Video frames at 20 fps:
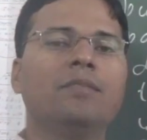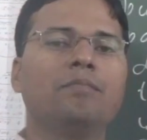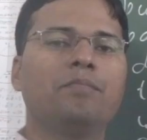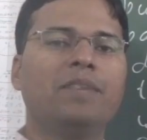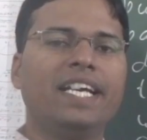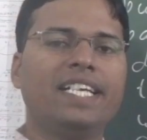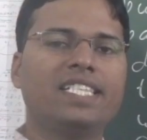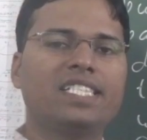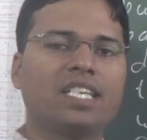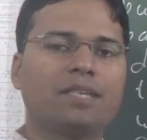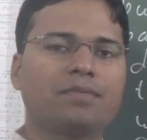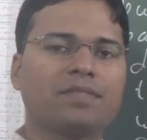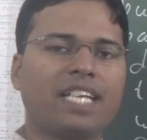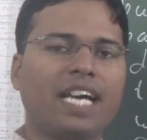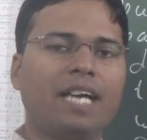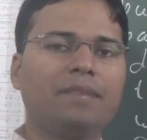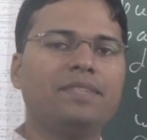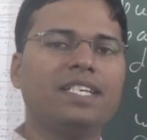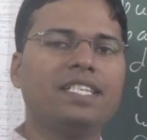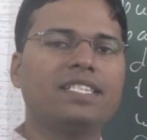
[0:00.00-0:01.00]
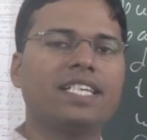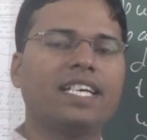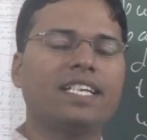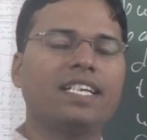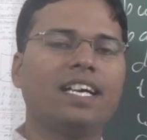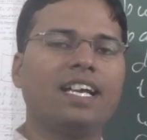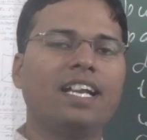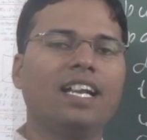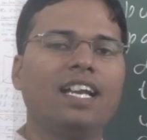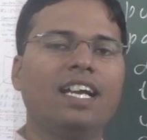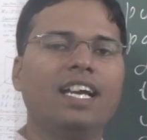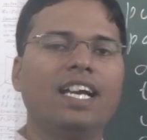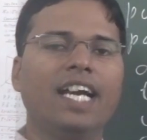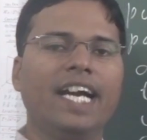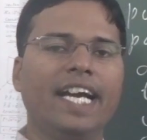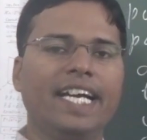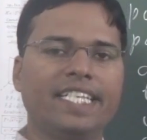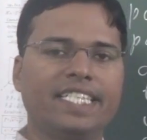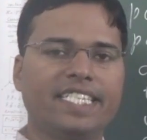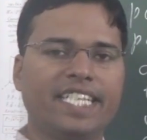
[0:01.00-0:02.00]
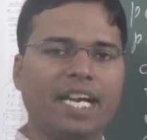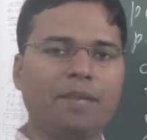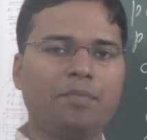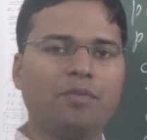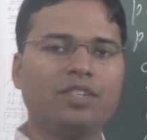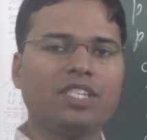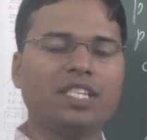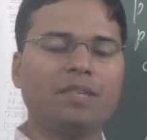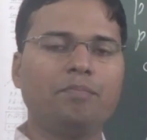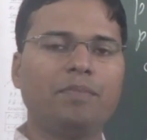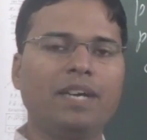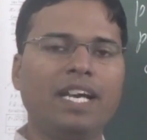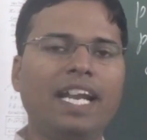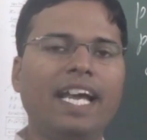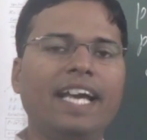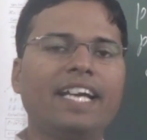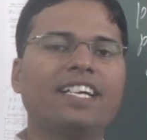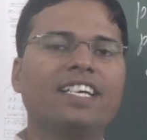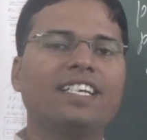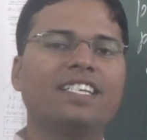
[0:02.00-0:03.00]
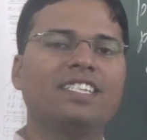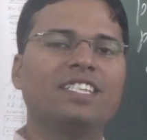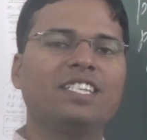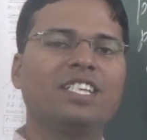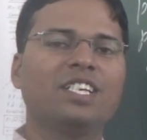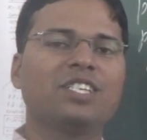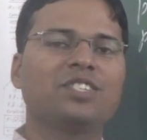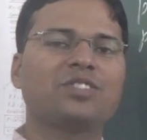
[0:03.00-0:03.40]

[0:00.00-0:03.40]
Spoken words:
Please subscribe this channel and tap on the bell icon